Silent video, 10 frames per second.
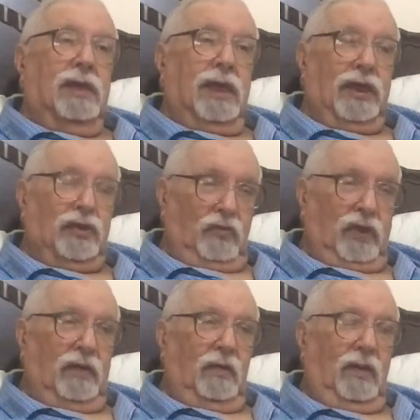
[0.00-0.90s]
it's
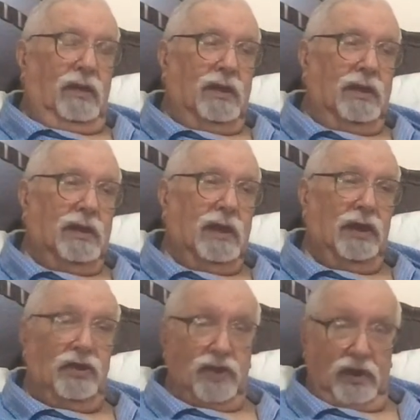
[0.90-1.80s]
real, and
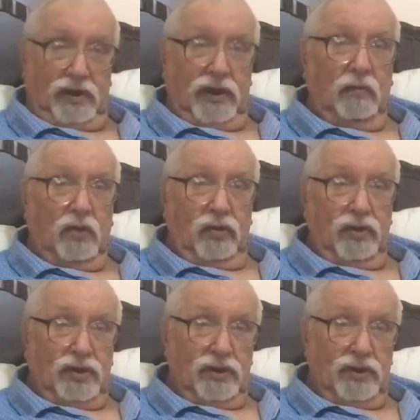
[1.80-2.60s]
it's going to get worse,